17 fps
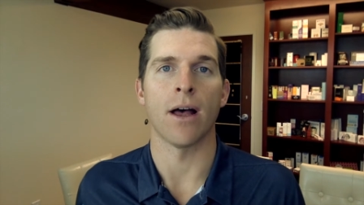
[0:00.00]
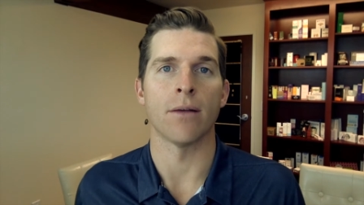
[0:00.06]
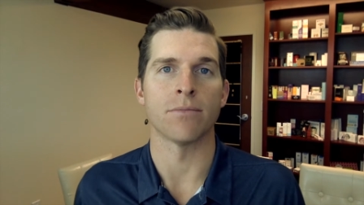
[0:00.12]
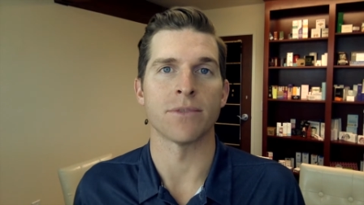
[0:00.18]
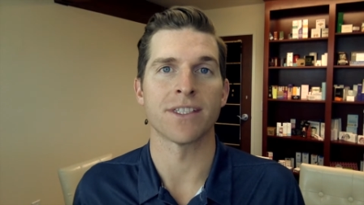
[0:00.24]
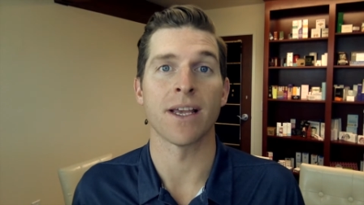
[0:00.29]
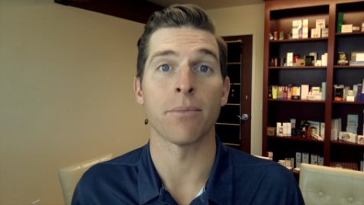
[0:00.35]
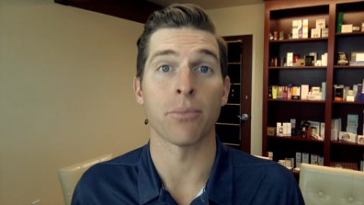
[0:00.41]

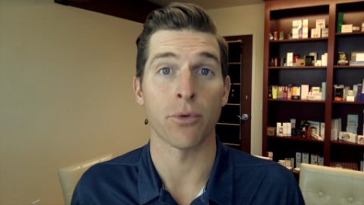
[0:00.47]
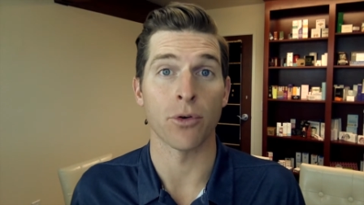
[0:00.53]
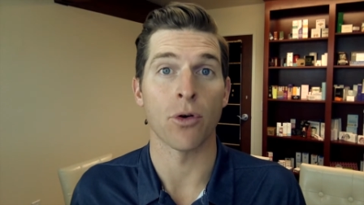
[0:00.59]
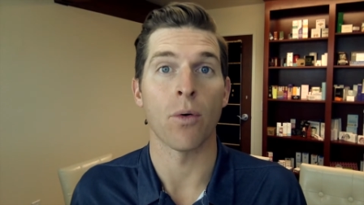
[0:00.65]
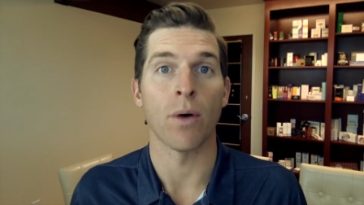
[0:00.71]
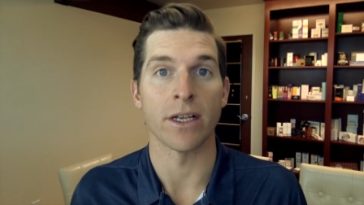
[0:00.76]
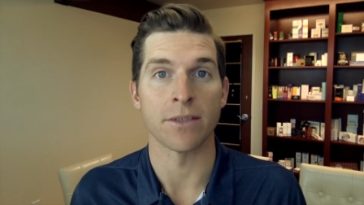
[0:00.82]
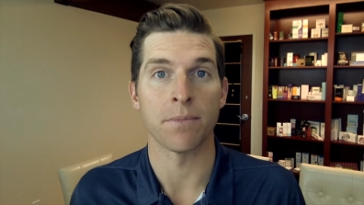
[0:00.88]
sample
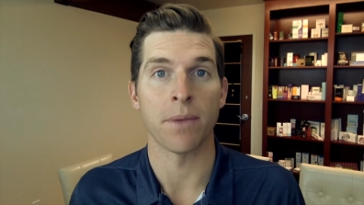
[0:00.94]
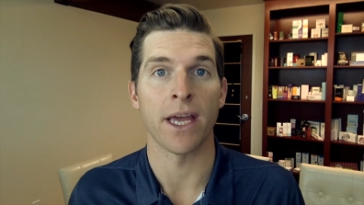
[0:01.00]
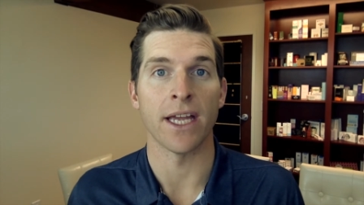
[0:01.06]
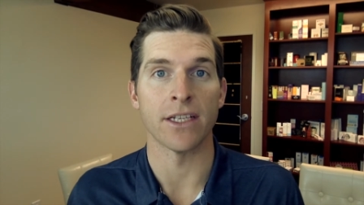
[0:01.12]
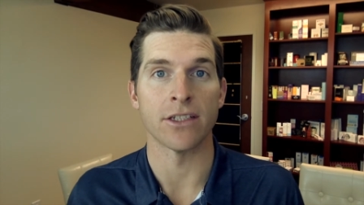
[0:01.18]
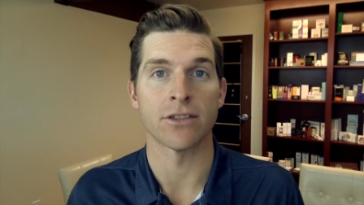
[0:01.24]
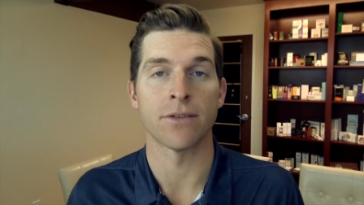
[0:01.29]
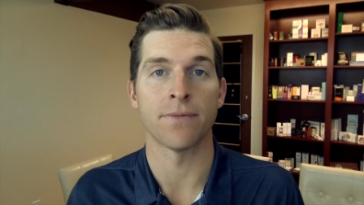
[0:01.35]
request
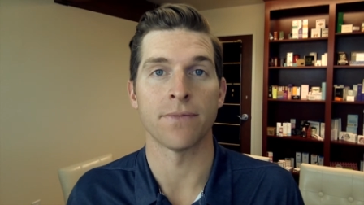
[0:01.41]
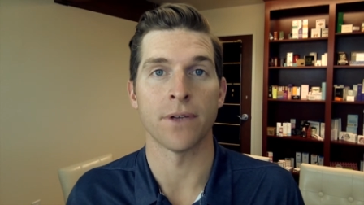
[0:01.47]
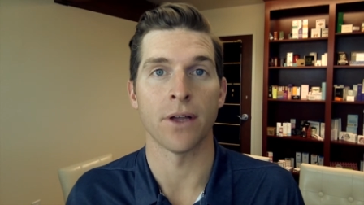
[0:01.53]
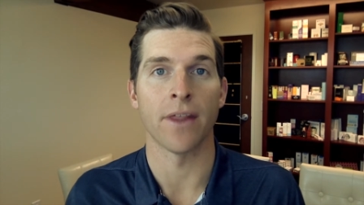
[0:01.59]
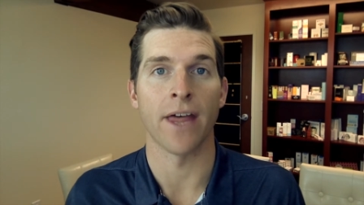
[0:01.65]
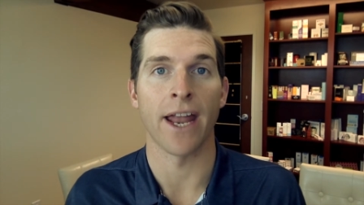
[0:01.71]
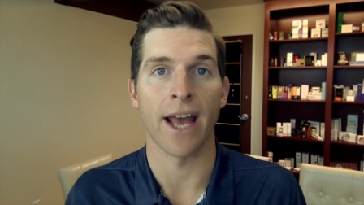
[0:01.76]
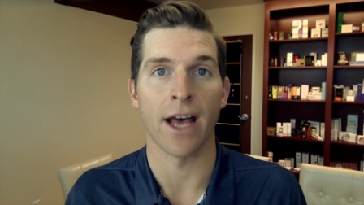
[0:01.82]
page to fill
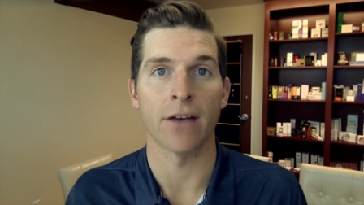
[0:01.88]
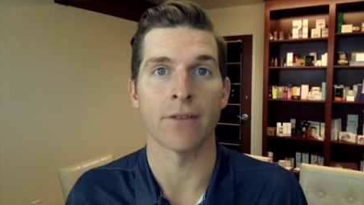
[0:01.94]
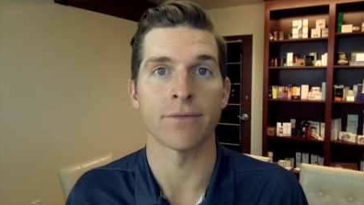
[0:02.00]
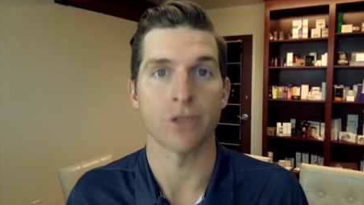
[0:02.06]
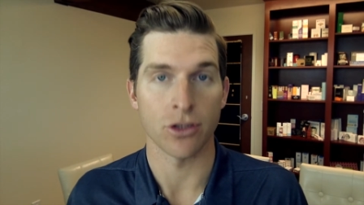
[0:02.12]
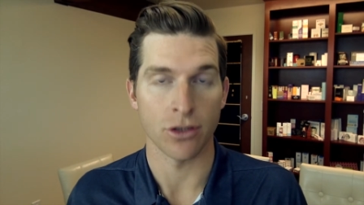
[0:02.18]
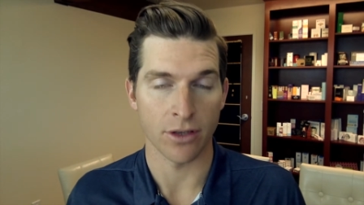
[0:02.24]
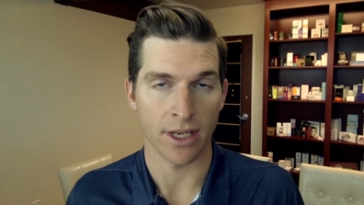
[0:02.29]
that
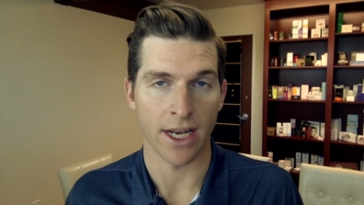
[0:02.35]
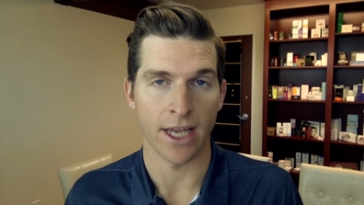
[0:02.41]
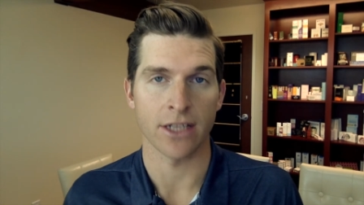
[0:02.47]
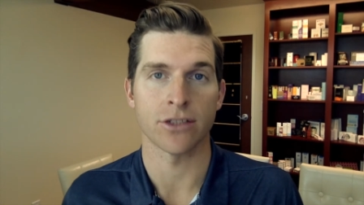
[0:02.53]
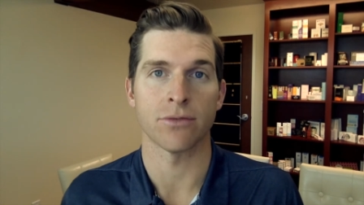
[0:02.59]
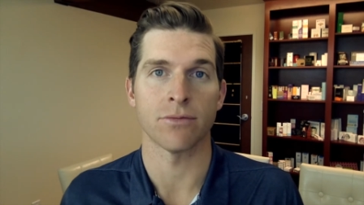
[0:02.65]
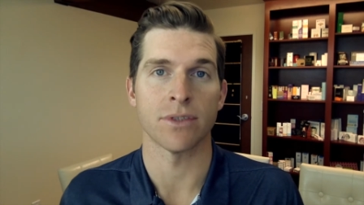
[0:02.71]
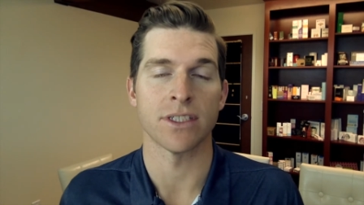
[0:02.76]
out so you can
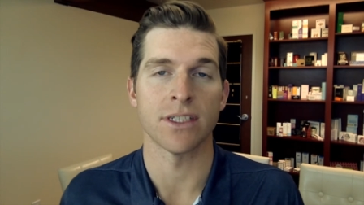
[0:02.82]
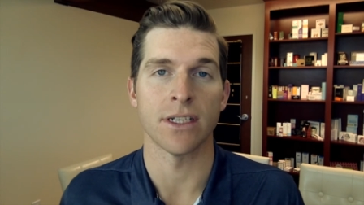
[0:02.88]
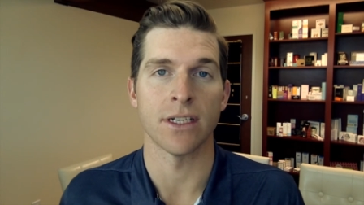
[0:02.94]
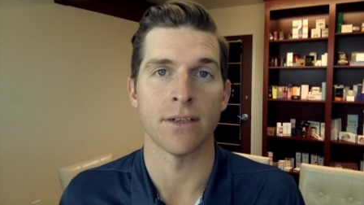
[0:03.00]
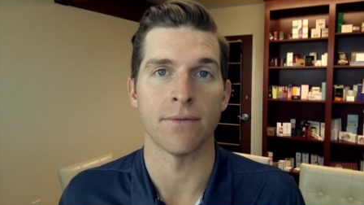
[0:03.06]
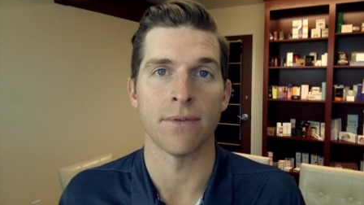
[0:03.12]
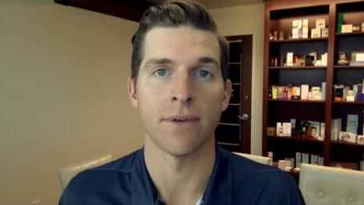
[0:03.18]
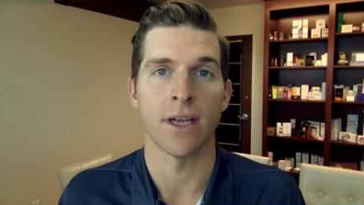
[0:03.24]
actually
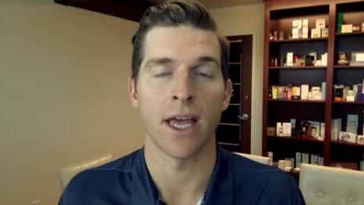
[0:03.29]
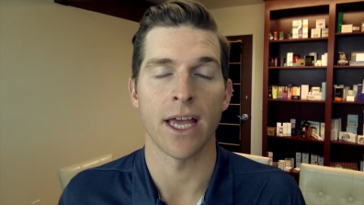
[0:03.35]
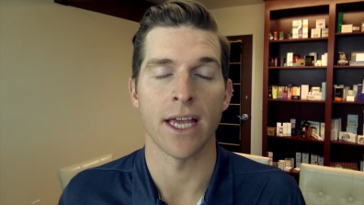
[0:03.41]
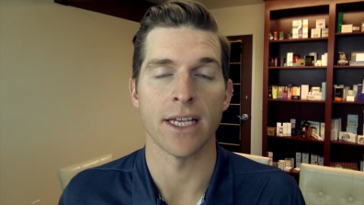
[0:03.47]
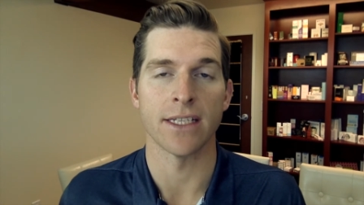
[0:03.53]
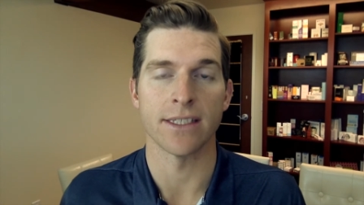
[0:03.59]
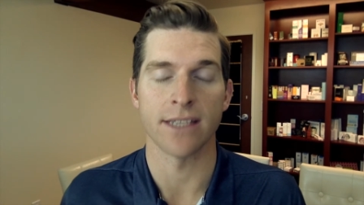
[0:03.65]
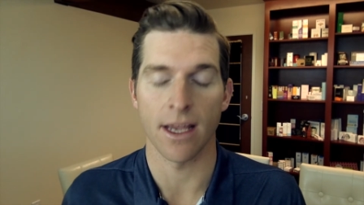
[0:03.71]
receive
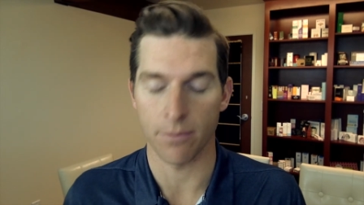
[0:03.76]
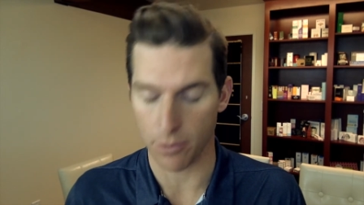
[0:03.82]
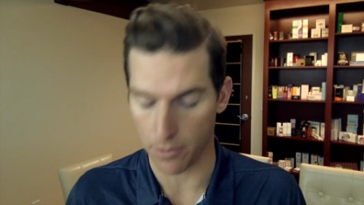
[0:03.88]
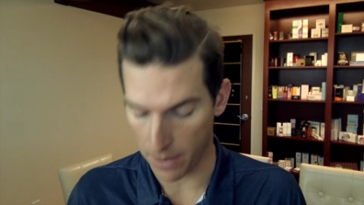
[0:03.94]
a sample